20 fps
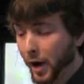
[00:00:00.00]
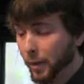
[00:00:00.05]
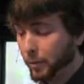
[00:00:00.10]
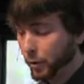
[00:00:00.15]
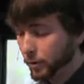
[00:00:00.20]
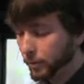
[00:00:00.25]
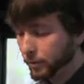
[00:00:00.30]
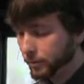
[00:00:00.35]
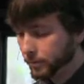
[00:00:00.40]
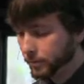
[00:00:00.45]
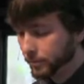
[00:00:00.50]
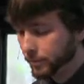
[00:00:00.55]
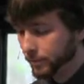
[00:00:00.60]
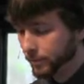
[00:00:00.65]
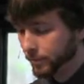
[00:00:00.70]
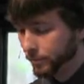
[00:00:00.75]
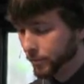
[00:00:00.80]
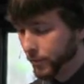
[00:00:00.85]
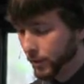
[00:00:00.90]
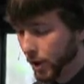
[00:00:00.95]
Bible,
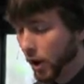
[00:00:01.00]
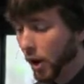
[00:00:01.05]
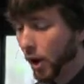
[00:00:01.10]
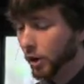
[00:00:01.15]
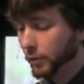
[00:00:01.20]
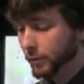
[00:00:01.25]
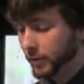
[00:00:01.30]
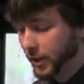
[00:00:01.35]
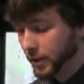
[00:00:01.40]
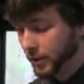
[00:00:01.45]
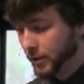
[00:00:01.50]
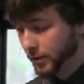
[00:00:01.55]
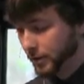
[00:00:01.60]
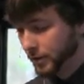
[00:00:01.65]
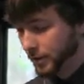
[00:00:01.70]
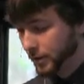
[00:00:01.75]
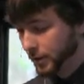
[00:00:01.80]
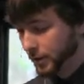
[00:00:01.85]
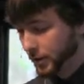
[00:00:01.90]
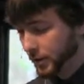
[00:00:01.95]
all of it.
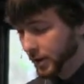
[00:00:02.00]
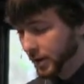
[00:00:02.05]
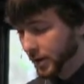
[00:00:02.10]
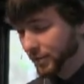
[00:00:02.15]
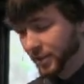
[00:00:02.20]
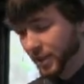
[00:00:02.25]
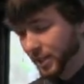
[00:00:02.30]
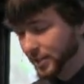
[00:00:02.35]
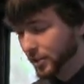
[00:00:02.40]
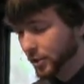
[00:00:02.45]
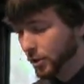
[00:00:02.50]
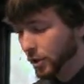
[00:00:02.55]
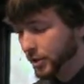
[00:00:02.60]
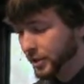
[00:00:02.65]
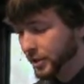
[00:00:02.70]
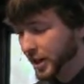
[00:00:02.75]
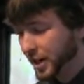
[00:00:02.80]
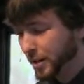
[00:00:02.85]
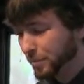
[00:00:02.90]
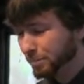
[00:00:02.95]
If it takes a
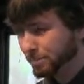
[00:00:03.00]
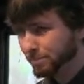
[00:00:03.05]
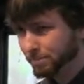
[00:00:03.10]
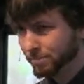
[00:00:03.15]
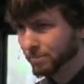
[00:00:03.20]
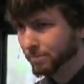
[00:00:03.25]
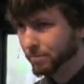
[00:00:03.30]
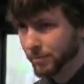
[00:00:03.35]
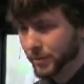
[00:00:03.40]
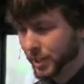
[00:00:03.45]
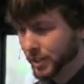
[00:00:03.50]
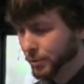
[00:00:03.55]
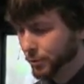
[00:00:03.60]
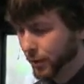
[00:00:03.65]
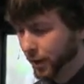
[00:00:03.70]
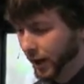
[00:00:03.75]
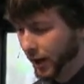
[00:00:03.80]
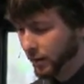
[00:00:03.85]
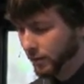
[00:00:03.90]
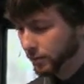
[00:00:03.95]
long time, that's
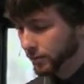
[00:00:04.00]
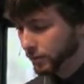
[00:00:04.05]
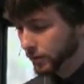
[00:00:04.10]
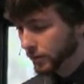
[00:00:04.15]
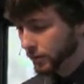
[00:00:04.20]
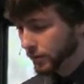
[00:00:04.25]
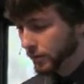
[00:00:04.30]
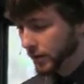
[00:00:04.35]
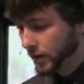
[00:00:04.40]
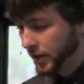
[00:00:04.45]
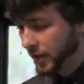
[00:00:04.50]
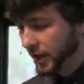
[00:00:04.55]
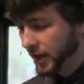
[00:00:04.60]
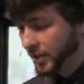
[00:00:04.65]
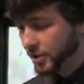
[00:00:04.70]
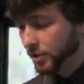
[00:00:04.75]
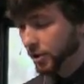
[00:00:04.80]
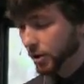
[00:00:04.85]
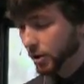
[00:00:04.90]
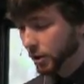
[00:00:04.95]
okay.
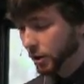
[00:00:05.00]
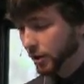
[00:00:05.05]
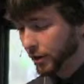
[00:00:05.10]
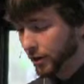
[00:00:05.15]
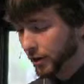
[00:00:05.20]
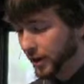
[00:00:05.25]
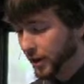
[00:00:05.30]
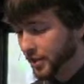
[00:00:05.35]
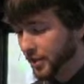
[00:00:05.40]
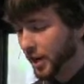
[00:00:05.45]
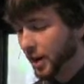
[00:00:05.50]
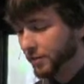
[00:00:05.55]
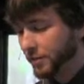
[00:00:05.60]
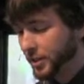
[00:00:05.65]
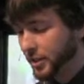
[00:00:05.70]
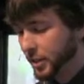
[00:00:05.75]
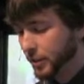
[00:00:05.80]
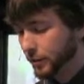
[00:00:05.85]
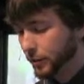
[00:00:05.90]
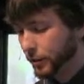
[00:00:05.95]
It's long, it's
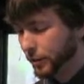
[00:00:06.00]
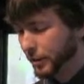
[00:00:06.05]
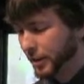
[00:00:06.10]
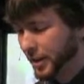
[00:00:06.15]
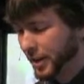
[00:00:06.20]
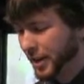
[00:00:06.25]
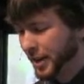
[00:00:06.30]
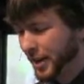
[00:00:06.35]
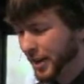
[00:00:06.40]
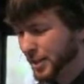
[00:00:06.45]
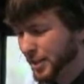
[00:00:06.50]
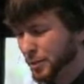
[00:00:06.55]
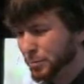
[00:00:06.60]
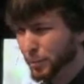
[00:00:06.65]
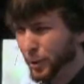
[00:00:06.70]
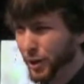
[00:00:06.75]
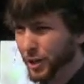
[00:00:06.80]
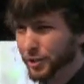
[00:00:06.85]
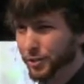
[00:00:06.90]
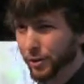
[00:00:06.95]
often difficult, and
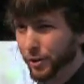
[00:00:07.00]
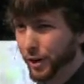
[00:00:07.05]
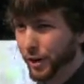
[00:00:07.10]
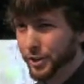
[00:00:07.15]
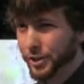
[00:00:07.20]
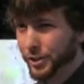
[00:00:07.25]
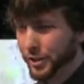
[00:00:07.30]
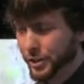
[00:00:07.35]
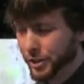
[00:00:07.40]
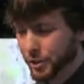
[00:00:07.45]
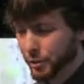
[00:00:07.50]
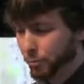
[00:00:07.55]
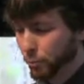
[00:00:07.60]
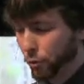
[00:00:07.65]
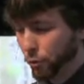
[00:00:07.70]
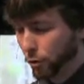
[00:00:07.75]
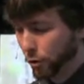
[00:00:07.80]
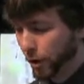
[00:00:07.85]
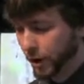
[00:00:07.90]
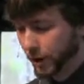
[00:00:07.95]
some parts are honestly
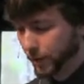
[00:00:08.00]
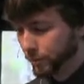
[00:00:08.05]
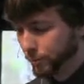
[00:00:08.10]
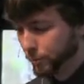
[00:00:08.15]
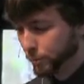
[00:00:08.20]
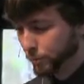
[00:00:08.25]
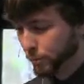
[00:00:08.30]
just boring.